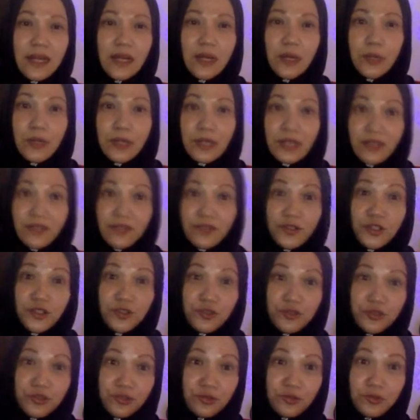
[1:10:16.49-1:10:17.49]
whatever
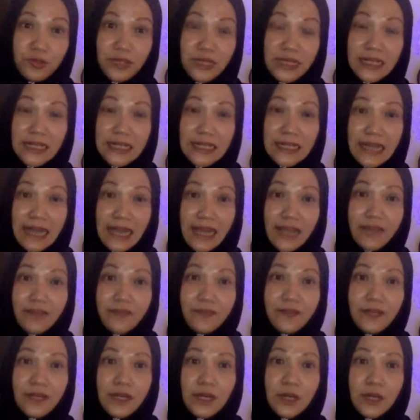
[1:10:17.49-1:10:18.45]
you do in life